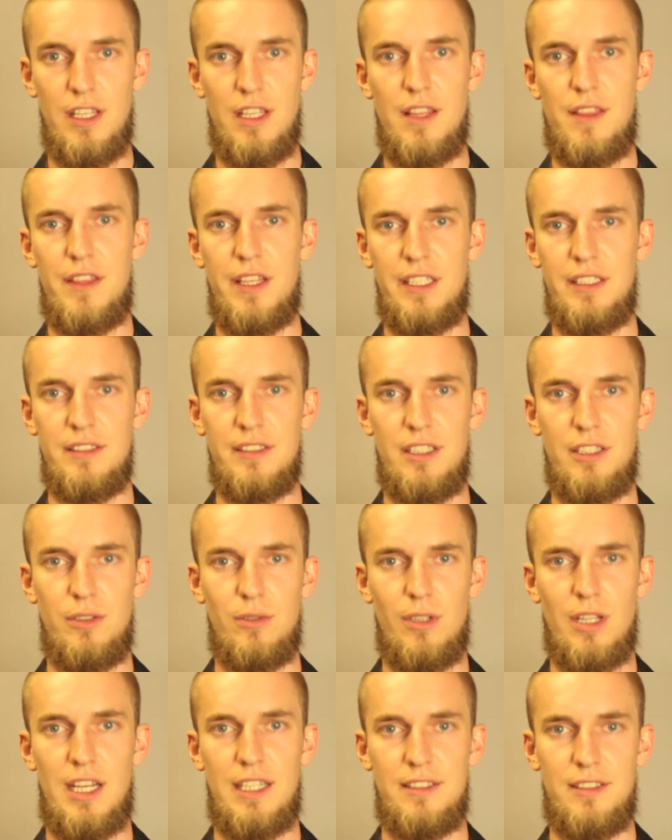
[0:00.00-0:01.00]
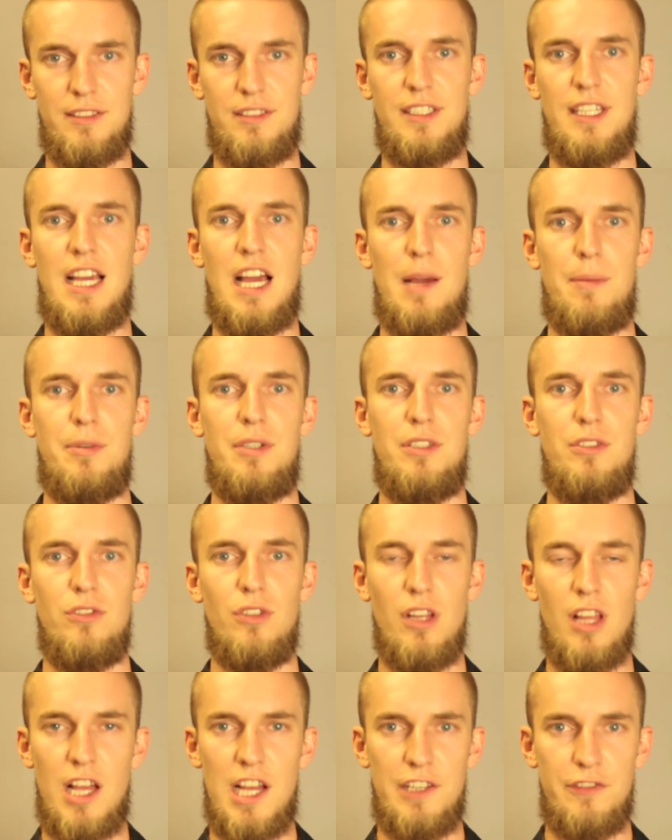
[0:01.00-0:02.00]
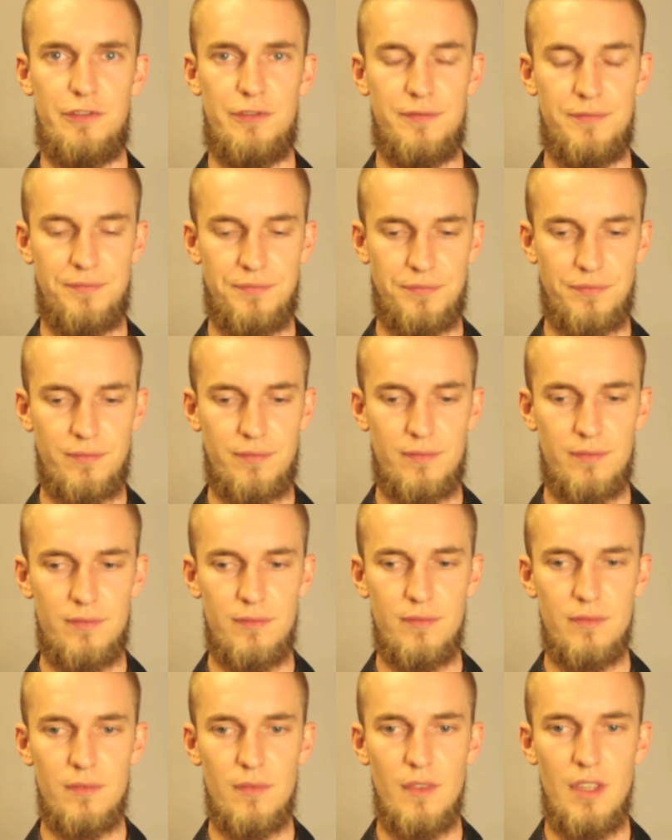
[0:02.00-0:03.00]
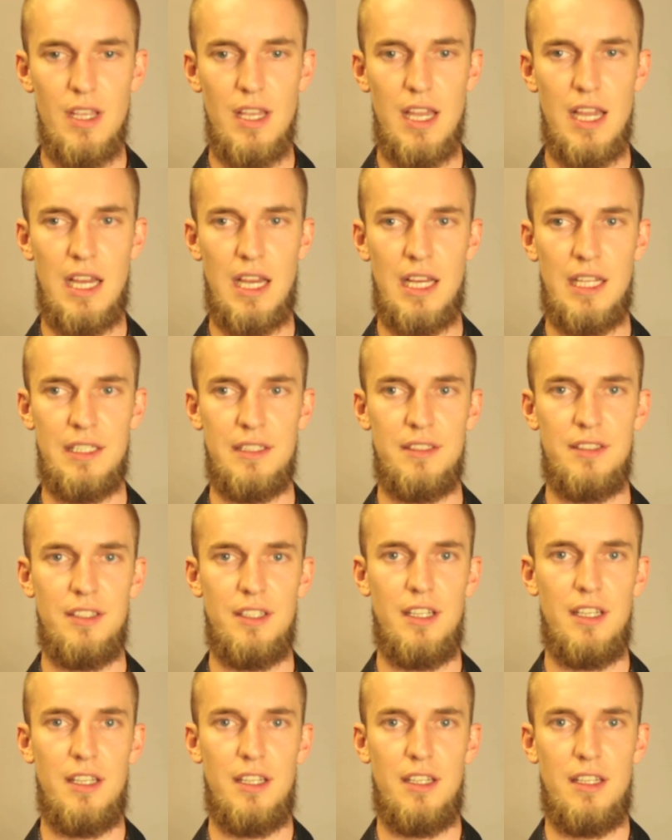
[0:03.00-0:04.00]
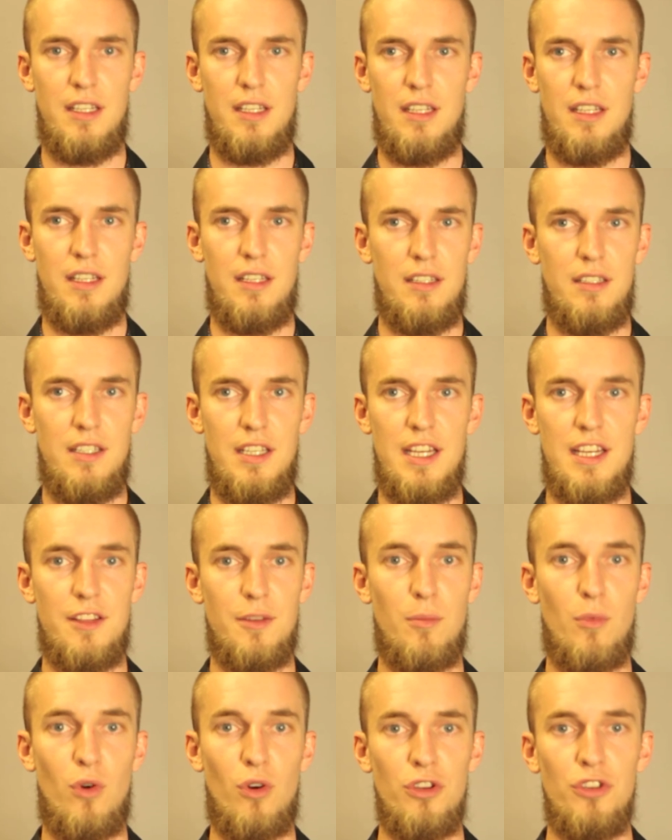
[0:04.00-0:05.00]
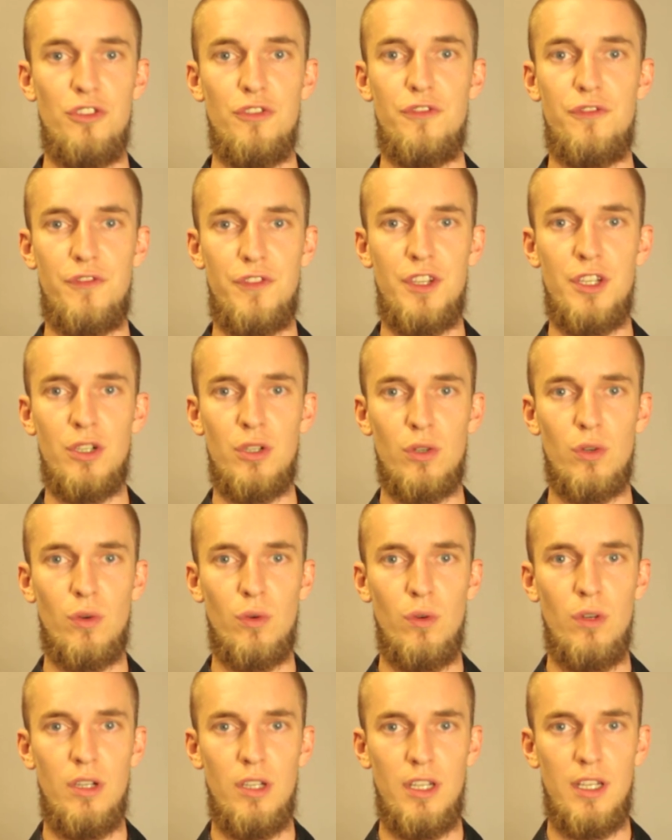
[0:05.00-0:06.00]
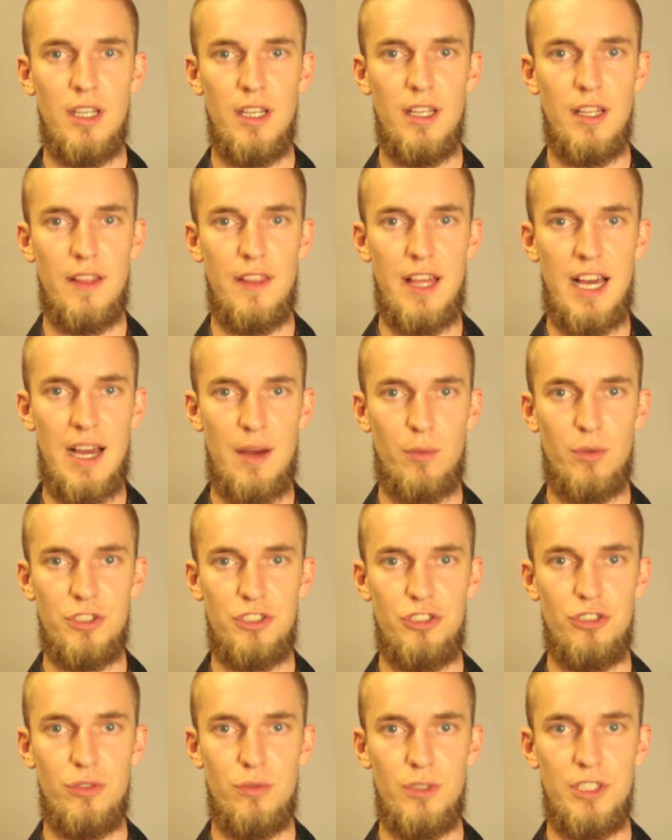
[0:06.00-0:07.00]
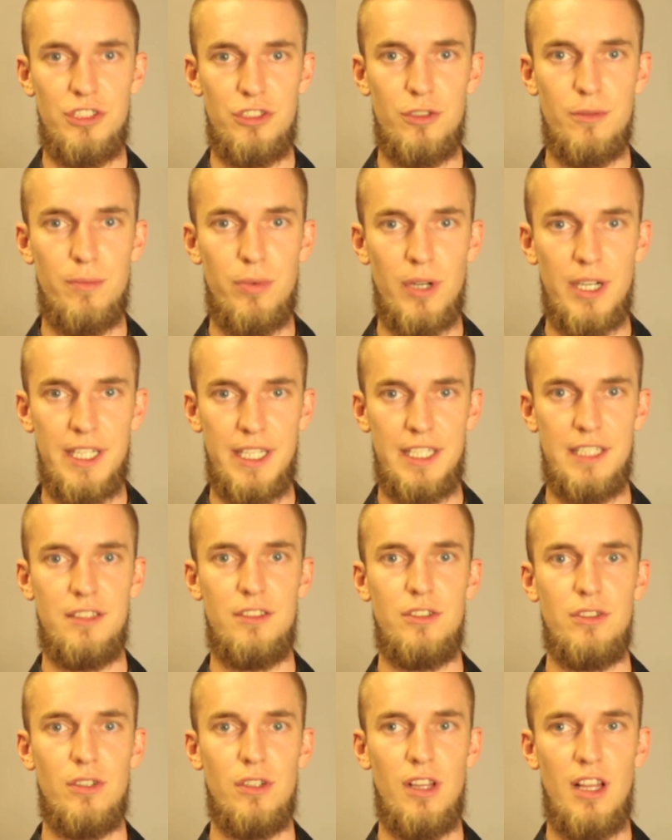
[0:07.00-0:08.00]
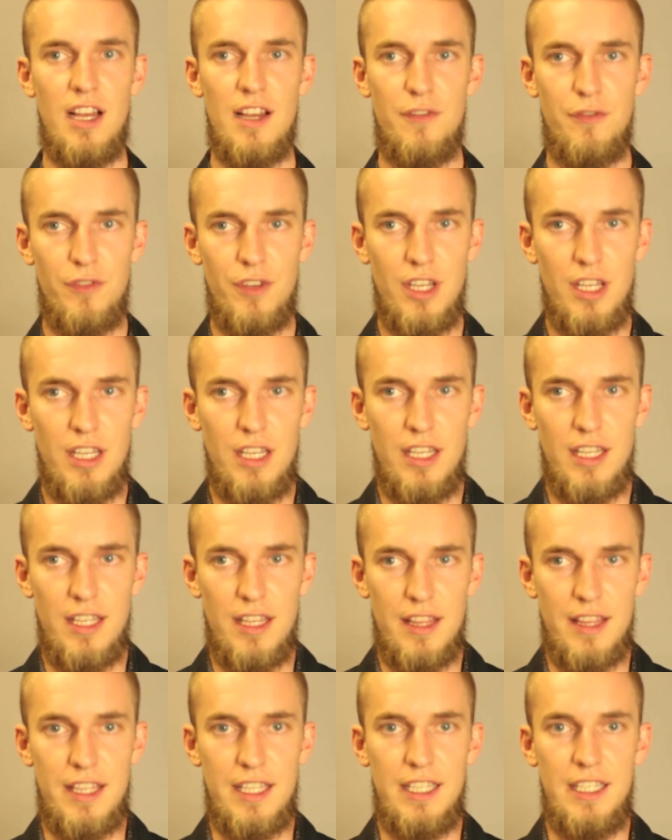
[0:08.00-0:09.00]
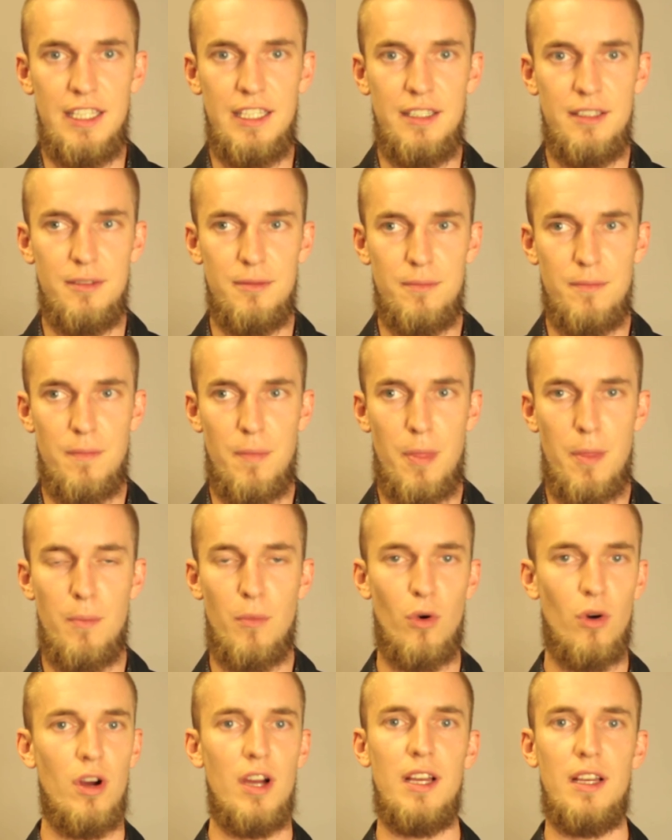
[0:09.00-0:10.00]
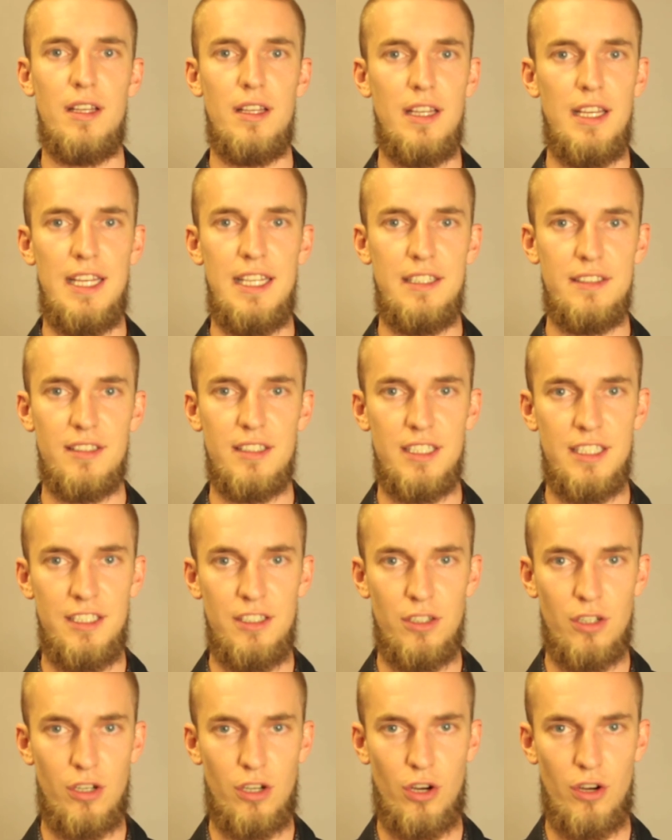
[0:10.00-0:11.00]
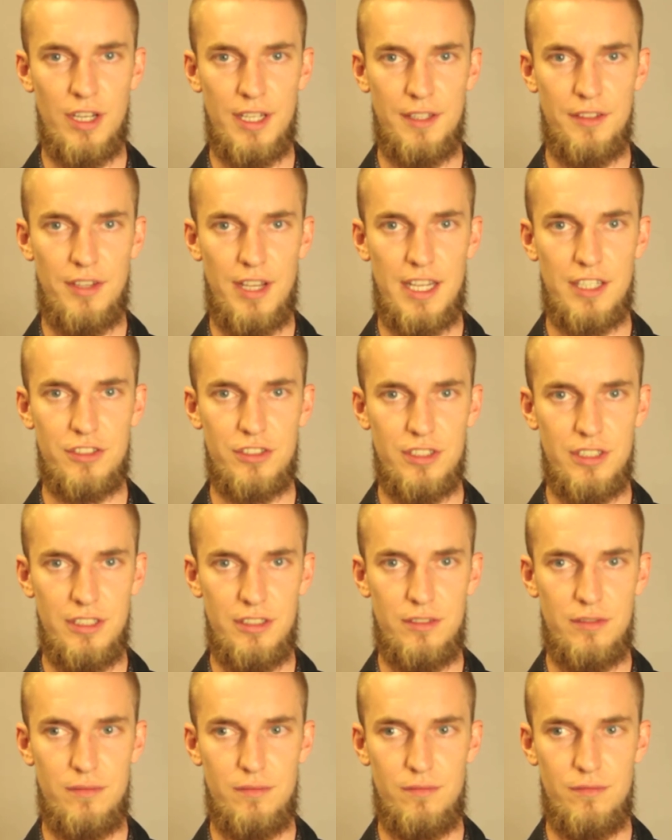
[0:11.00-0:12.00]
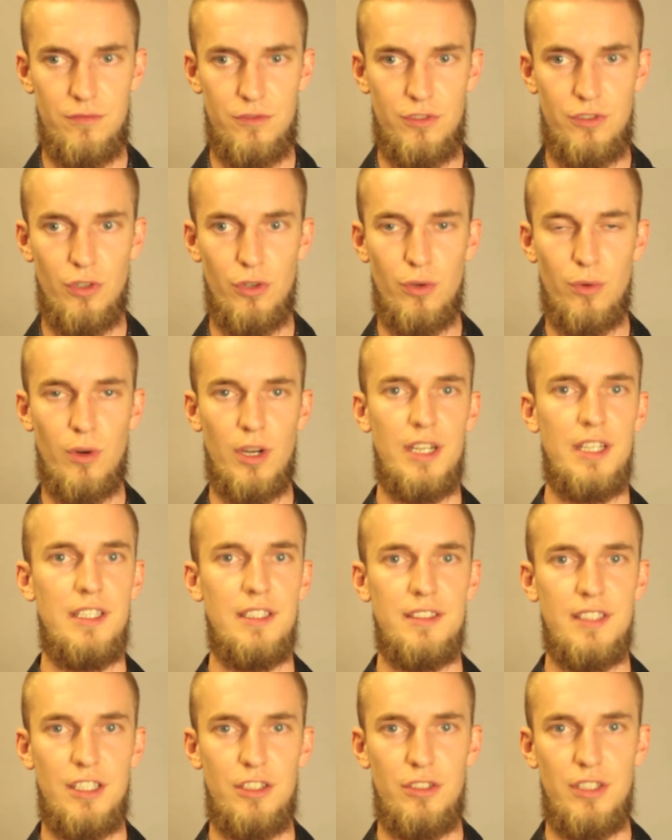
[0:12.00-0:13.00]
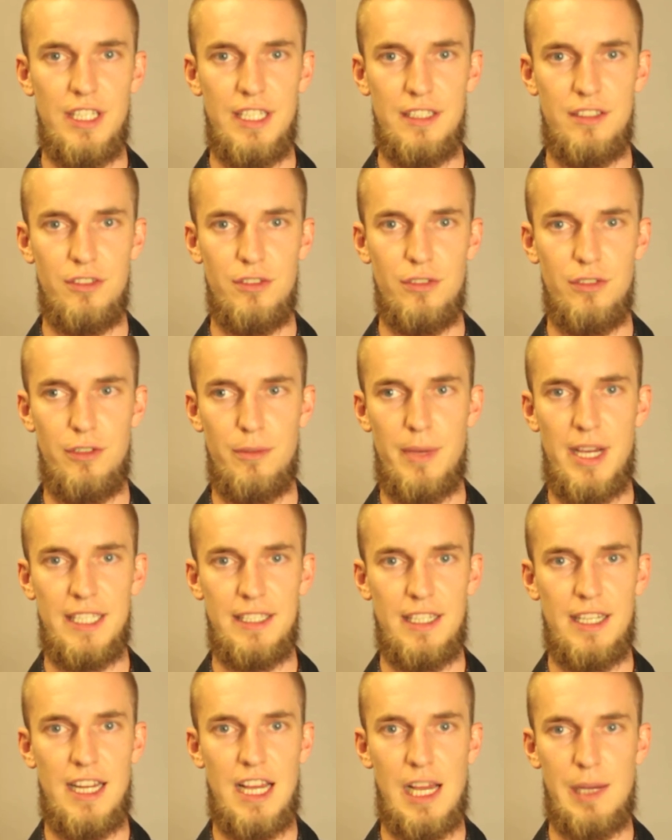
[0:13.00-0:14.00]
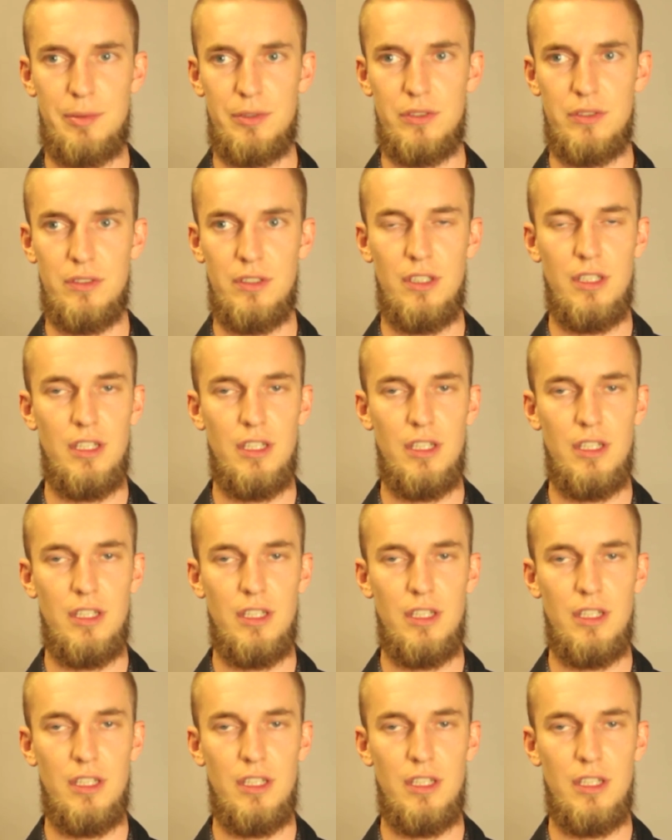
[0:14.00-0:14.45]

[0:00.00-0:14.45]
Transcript: things that you'd like to see happen in your life. And yeah, the more you feel that which you wish to bring into your life, the more easily you're going to actually do what it is that you need to do to make that happen,